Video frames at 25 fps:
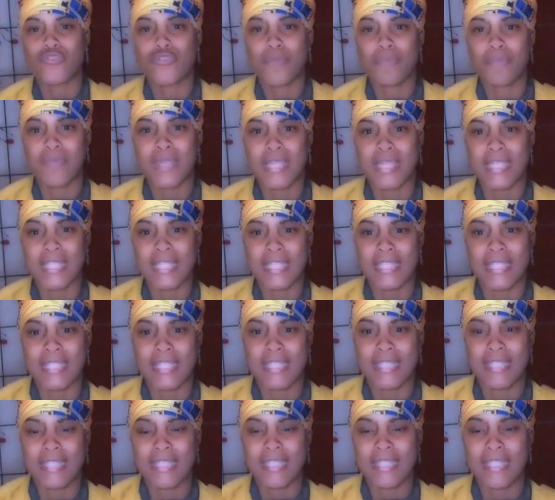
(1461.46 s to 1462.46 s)
being
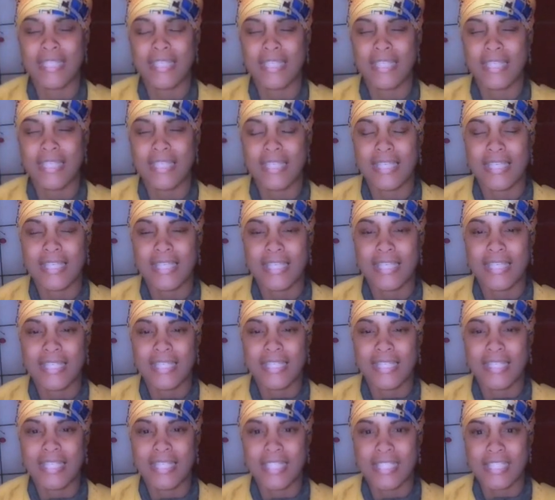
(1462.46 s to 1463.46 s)

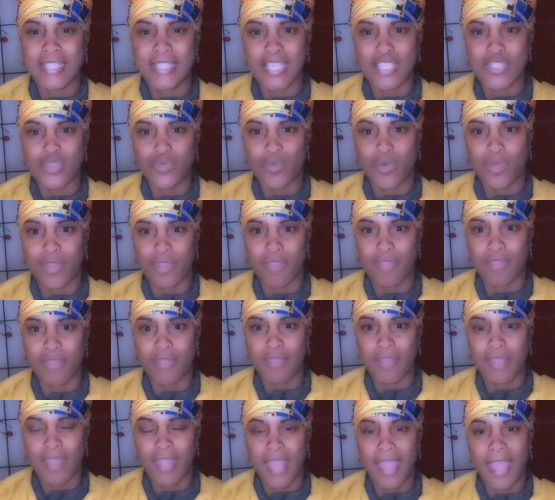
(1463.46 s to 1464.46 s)
content with
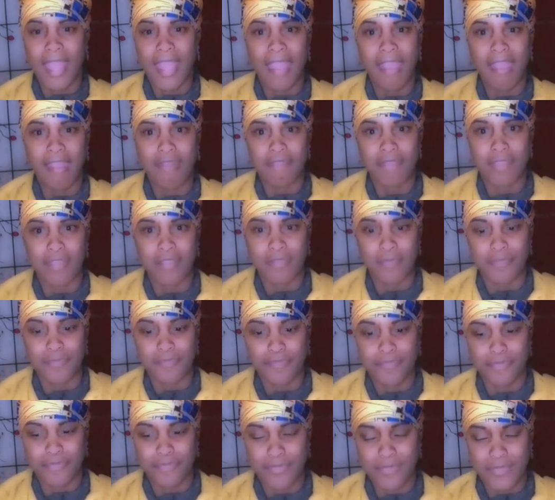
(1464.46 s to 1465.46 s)
having
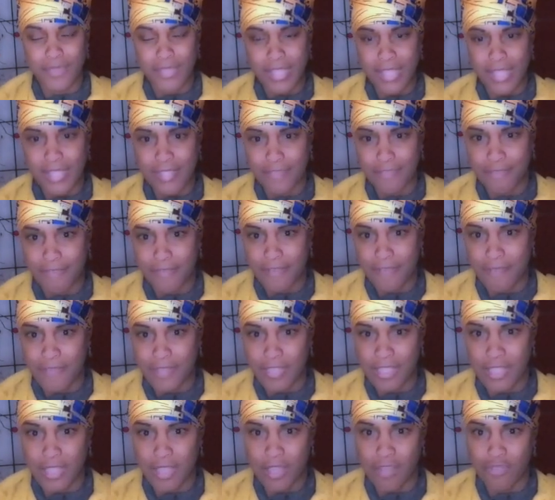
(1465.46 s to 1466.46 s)
the
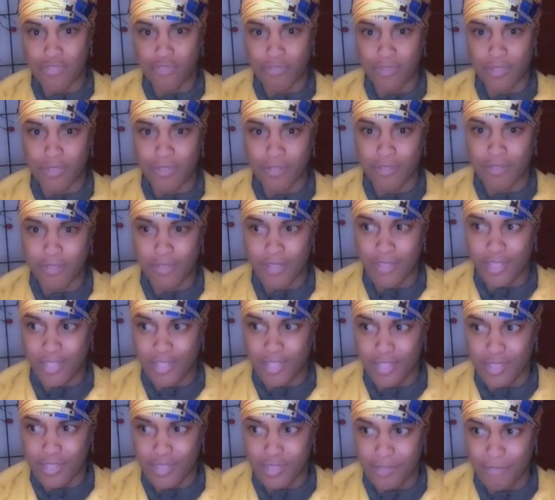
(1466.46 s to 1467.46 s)
fifteen hundred dollars,
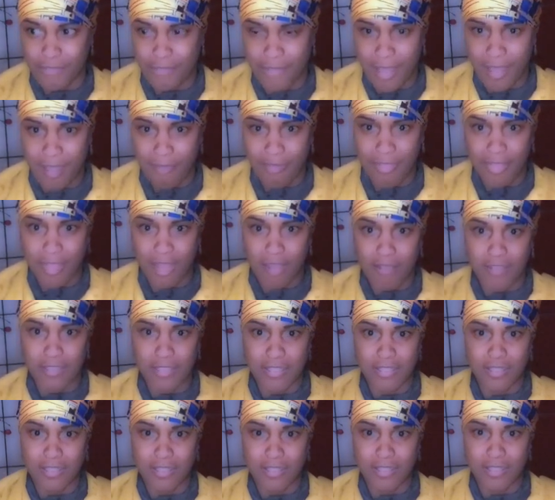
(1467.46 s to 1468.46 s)
the five
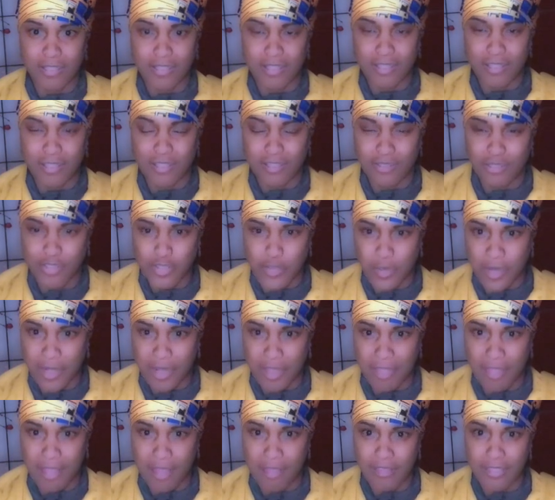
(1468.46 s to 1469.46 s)
thousand dollars, the
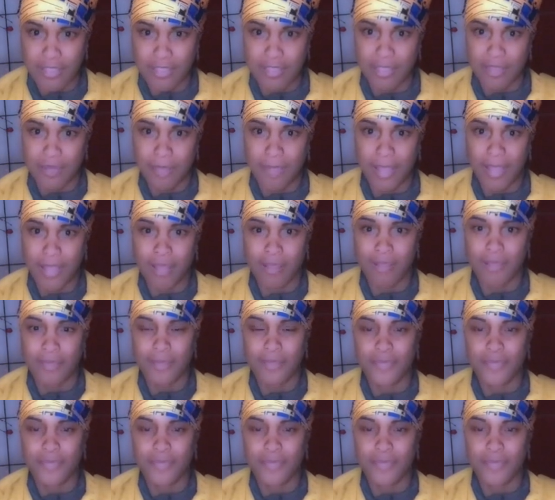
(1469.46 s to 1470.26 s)
twenty thousand dollars in the bank.